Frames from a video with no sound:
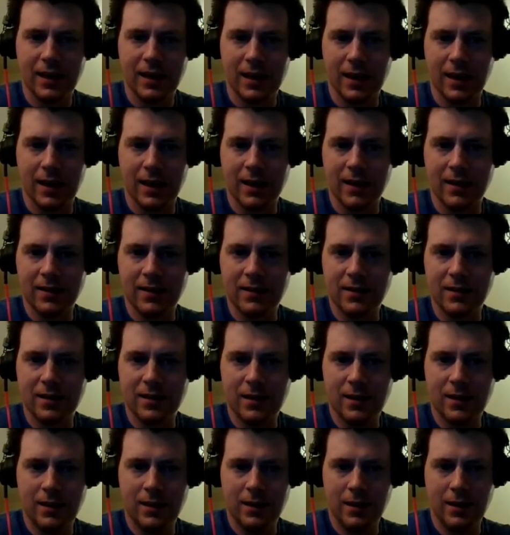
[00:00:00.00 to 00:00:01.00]
And
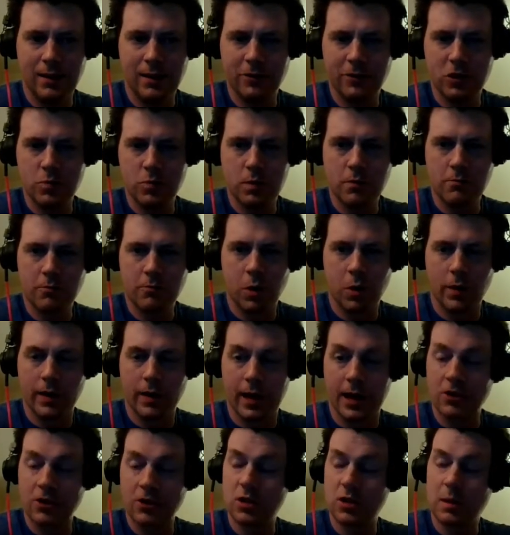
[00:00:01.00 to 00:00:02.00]
I've just been rolling.
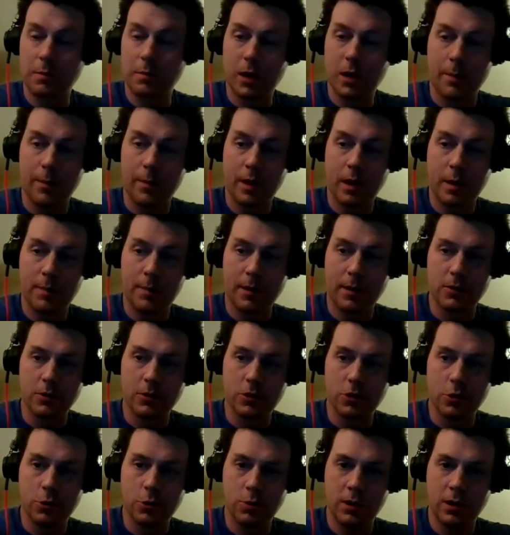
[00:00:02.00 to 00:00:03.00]
Actually, I'm coming up on
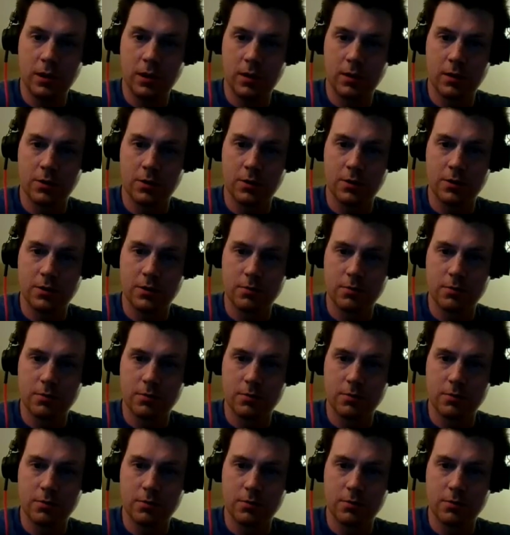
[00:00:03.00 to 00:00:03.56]
2 years.